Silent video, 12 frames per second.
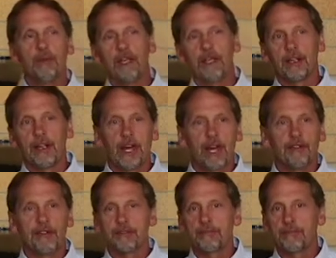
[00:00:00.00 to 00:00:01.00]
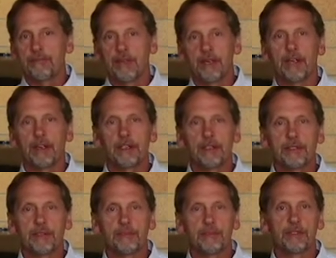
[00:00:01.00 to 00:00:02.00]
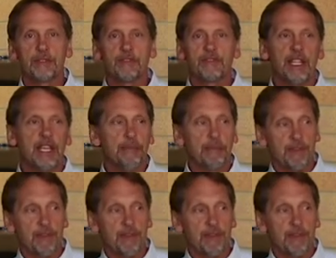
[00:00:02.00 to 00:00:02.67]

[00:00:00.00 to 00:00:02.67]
We can have some stuff to eat.